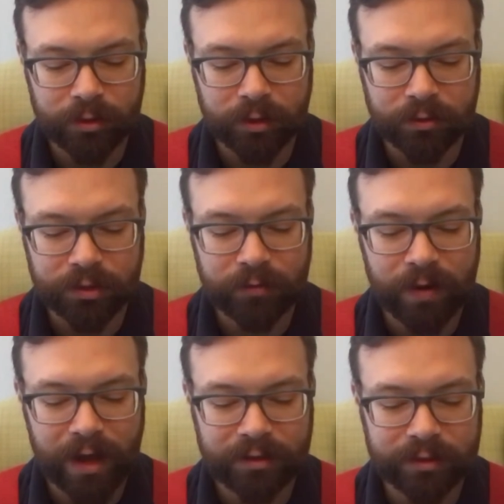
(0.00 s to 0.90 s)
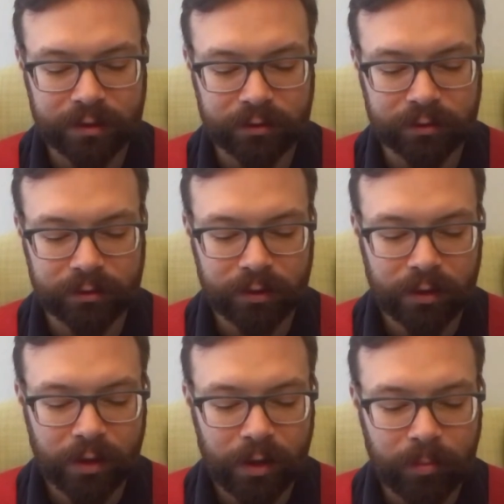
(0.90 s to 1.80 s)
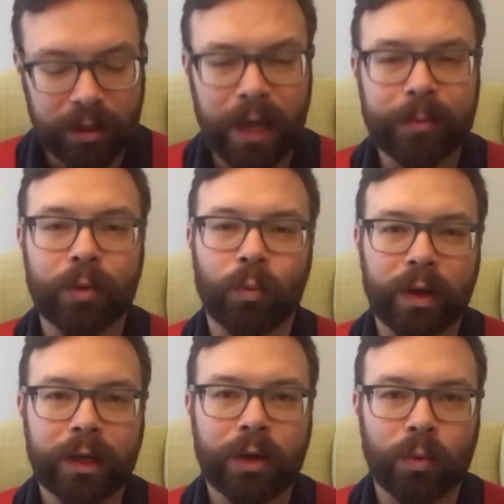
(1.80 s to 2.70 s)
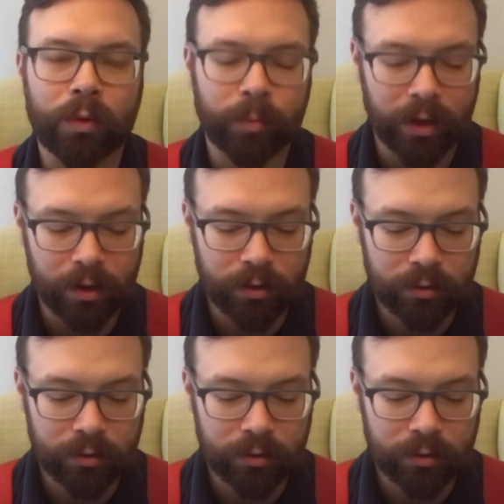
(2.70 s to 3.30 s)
and Jeff Hostetler became a winning quarterback.